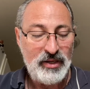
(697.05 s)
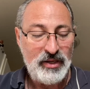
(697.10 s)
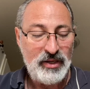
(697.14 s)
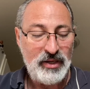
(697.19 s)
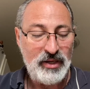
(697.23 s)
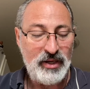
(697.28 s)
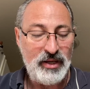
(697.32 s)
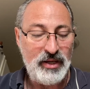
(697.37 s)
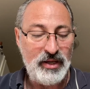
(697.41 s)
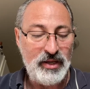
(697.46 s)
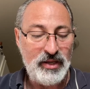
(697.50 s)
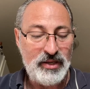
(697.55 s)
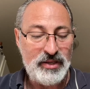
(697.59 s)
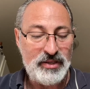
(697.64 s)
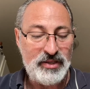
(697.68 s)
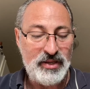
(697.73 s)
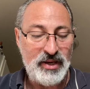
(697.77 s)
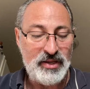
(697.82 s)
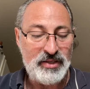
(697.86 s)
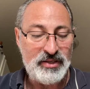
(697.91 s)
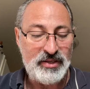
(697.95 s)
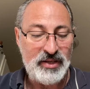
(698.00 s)
He,
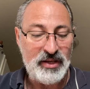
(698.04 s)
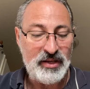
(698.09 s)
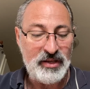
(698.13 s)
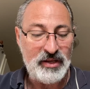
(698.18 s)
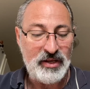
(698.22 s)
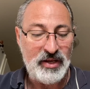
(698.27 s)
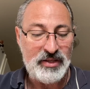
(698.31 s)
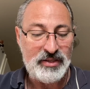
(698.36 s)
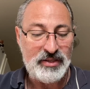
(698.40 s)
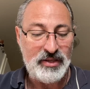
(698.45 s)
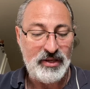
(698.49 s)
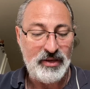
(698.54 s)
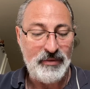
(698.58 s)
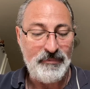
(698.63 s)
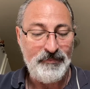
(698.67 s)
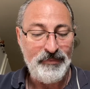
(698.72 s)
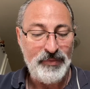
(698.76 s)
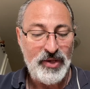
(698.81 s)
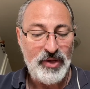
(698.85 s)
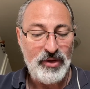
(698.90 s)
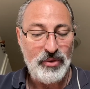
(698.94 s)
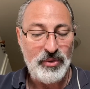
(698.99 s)
says St. Augustine,
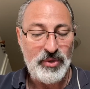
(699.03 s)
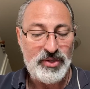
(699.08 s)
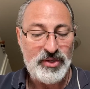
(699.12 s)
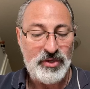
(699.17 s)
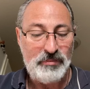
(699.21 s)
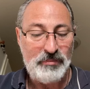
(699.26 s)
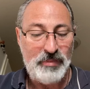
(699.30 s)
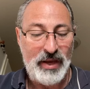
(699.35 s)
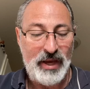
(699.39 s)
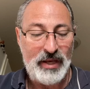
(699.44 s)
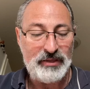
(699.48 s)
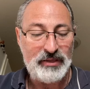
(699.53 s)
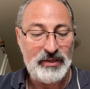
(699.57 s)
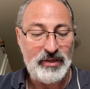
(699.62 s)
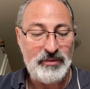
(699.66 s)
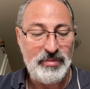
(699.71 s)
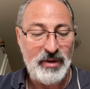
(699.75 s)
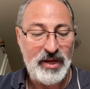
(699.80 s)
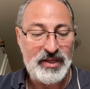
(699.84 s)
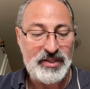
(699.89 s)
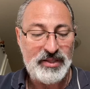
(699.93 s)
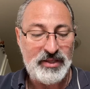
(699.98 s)
who is abandoned
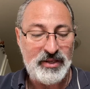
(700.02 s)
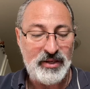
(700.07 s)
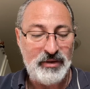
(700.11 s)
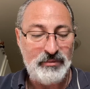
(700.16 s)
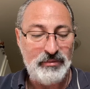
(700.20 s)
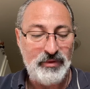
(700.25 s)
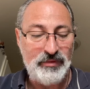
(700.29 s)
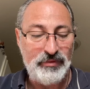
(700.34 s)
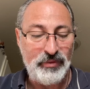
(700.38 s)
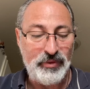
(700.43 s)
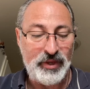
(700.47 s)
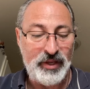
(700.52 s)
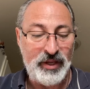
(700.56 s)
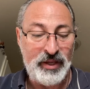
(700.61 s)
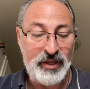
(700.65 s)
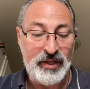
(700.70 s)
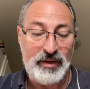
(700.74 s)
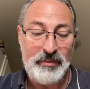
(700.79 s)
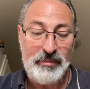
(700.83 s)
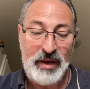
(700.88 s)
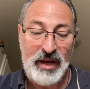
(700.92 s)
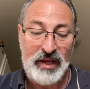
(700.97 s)
by sin before he
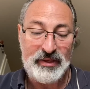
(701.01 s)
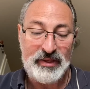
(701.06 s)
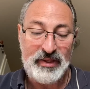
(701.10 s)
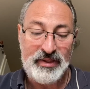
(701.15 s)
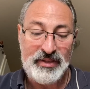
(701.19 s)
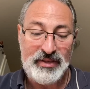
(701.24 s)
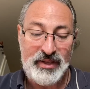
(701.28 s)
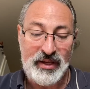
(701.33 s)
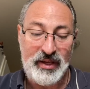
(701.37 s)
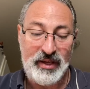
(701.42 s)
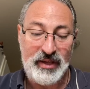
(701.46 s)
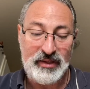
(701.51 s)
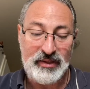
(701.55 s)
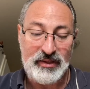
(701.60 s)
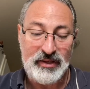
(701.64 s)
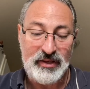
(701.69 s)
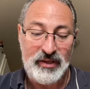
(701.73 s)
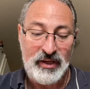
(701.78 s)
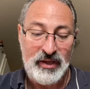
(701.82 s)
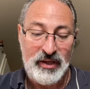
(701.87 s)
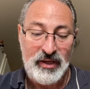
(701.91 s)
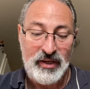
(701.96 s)
abandons it,
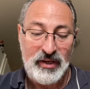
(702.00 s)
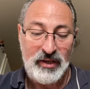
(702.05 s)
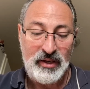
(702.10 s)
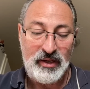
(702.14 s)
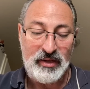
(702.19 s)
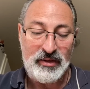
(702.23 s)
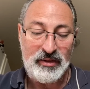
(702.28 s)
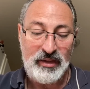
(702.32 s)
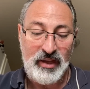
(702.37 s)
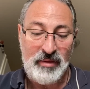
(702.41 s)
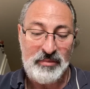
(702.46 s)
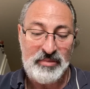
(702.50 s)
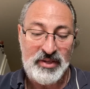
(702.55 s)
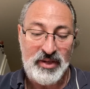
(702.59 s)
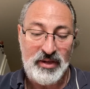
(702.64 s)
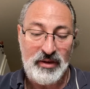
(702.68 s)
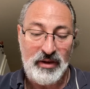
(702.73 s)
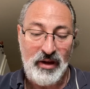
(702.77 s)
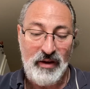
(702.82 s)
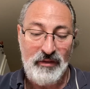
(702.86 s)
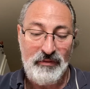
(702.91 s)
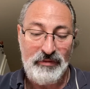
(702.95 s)
condemns it
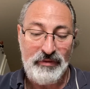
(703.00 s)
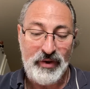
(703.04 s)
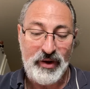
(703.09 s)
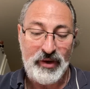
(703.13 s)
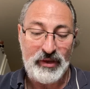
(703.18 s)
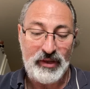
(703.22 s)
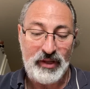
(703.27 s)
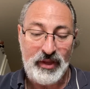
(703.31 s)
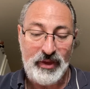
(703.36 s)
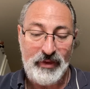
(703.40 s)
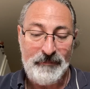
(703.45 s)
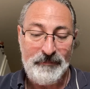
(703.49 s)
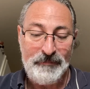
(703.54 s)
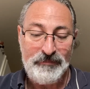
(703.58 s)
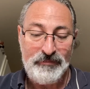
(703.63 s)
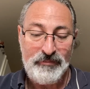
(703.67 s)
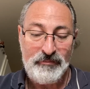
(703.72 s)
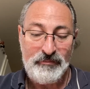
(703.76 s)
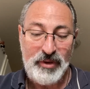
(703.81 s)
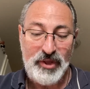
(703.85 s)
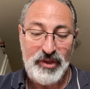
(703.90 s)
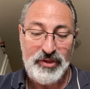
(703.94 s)
not freely,
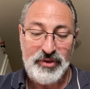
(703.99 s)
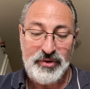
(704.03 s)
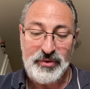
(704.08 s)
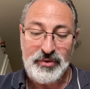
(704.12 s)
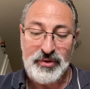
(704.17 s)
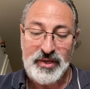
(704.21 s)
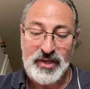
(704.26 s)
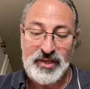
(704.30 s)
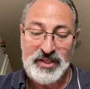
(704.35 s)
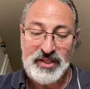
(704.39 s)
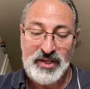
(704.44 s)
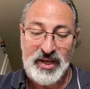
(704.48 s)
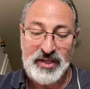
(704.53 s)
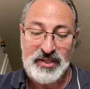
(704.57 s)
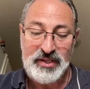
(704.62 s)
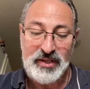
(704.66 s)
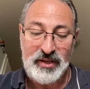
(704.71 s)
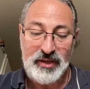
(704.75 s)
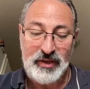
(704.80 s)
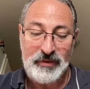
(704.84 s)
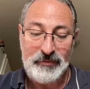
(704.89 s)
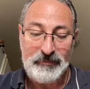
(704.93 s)
but through
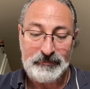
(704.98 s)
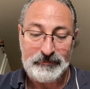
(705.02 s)
necessity.